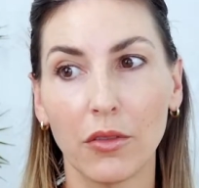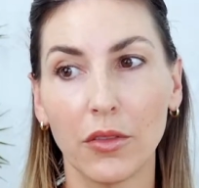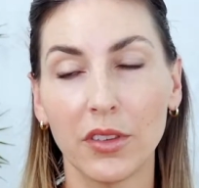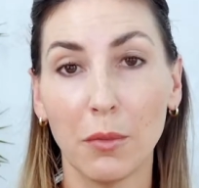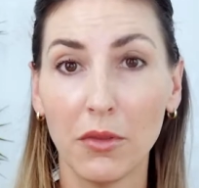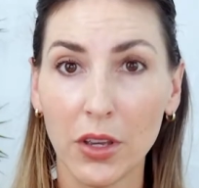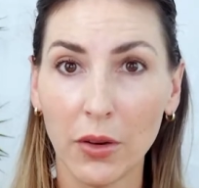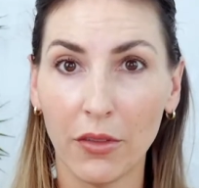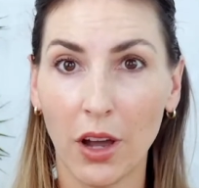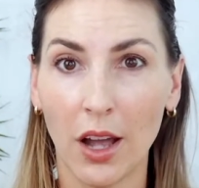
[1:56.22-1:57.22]
Some of
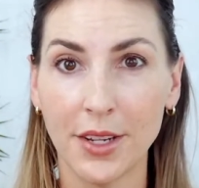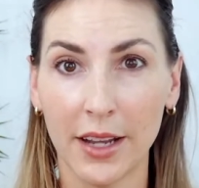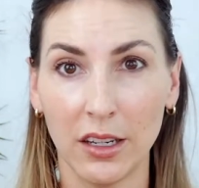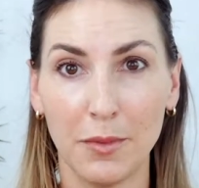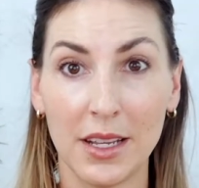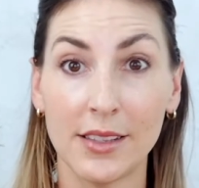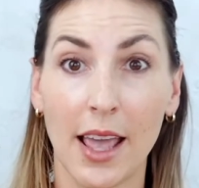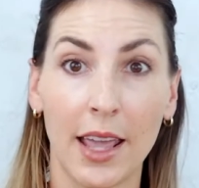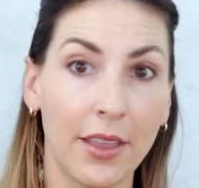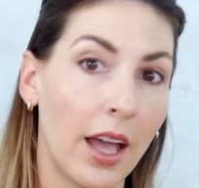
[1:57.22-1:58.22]
you have contacted me
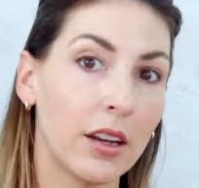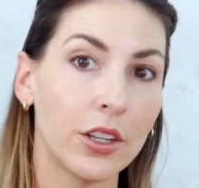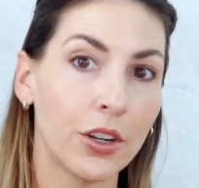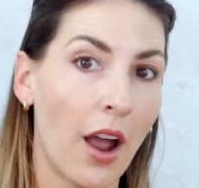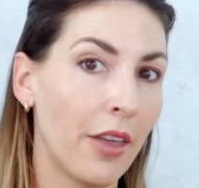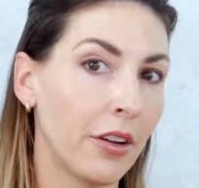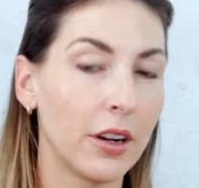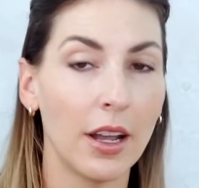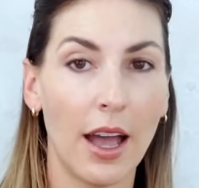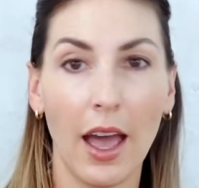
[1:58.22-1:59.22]
saying that you're
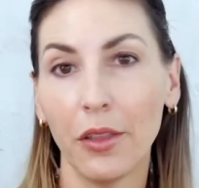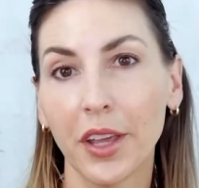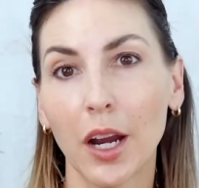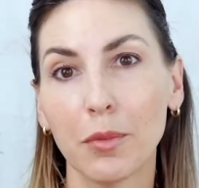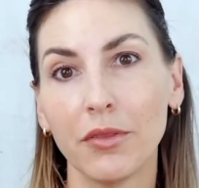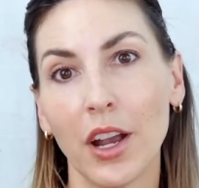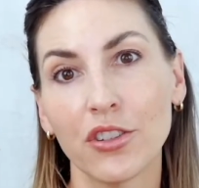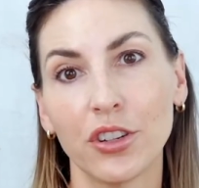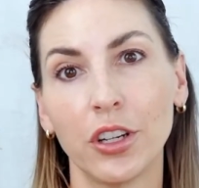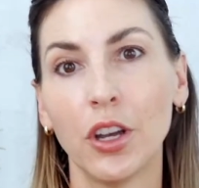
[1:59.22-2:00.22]
either a healthcare
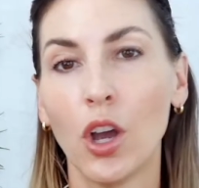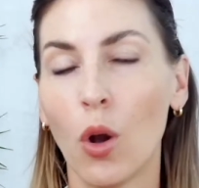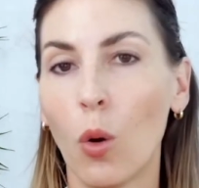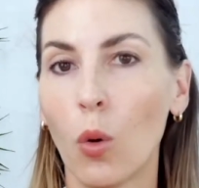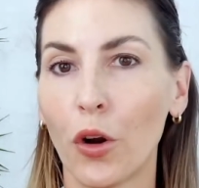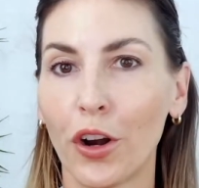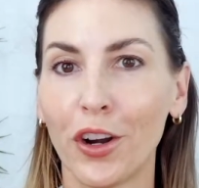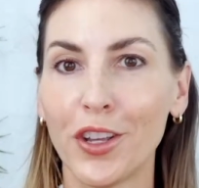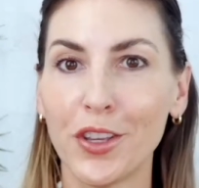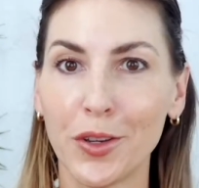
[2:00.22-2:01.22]
professional
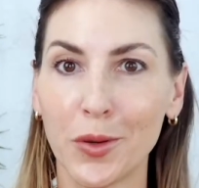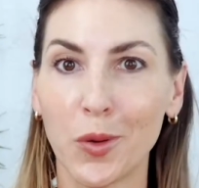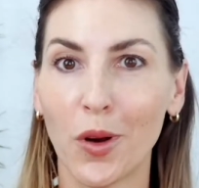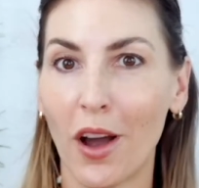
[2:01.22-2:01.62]
or you